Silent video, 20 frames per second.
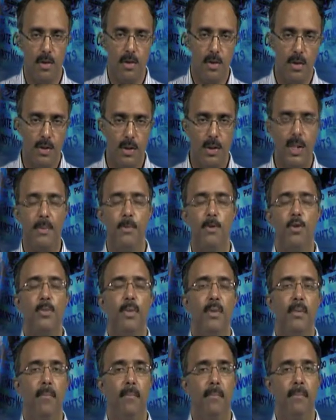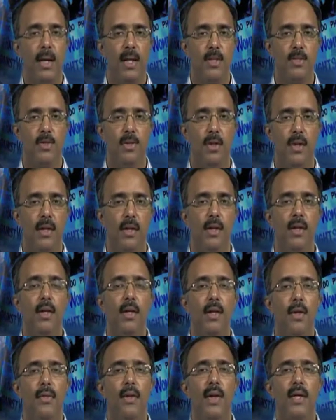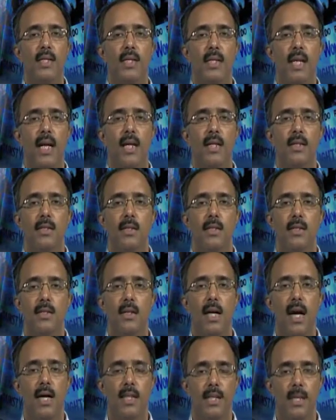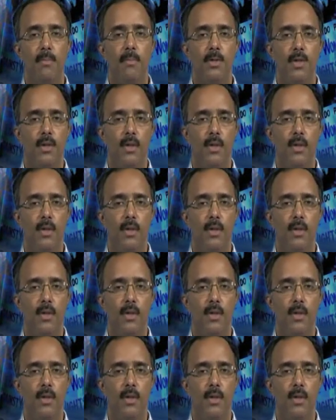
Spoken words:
deemed to be masculine. That science's attempt,